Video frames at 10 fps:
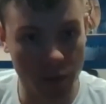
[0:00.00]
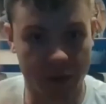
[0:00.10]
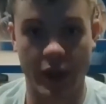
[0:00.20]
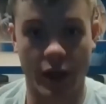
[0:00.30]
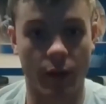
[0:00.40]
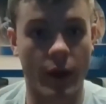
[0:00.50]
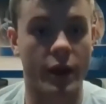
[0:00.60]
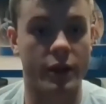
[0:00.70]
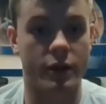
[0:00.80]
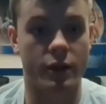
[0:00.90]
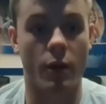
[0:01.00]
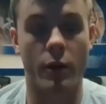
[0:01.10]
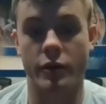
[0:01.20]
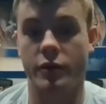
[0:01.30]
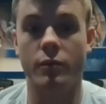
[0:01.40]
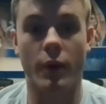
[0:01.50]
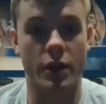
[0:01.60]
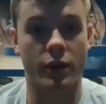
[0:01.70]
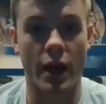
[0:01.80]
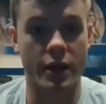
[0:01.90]
thinking about it almost too
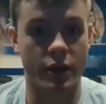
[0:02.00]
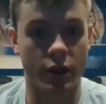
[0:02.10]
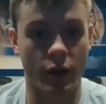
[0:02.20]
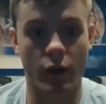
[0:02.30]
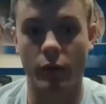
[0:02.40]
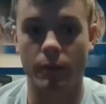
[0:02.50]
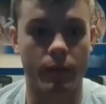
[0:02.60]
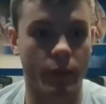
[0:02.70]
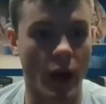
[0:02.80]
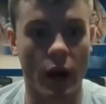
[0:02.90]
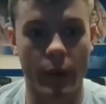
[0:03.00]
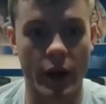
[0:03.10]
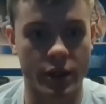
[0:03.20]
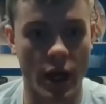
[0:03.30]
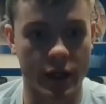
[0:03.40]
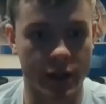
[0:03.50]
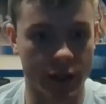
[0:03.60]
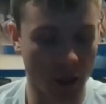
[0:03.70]
much last year, you know, got to make shots. And